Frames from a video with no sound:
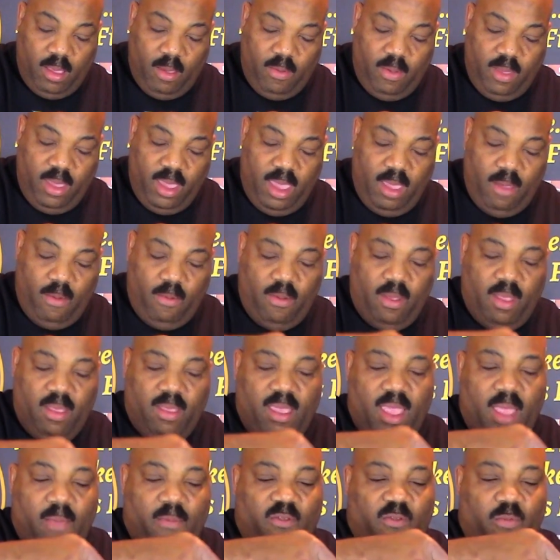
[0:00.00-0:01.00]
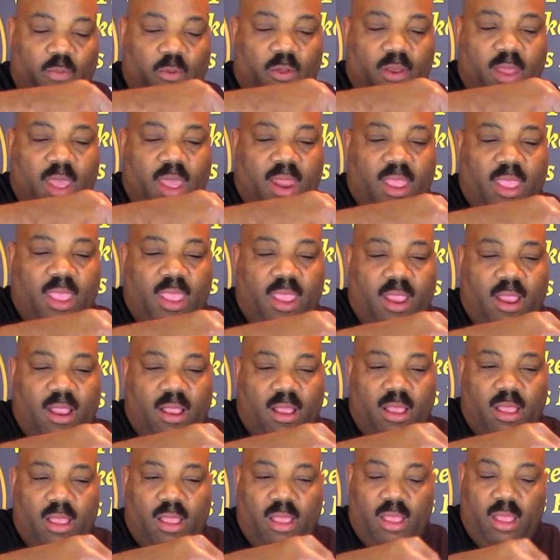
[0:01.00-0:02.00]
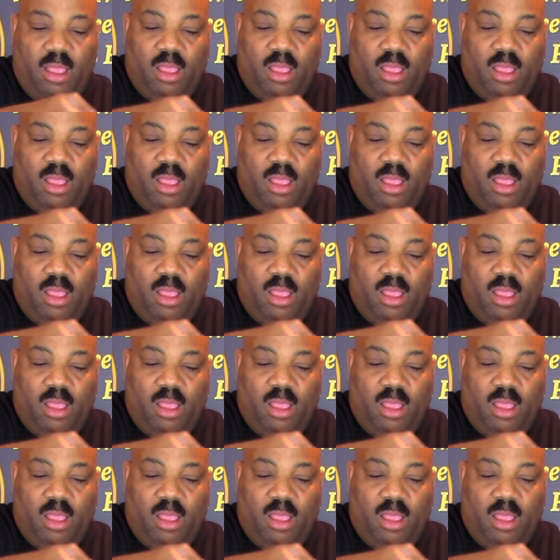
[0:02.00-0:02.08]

So we'll get one tablespoon out of here.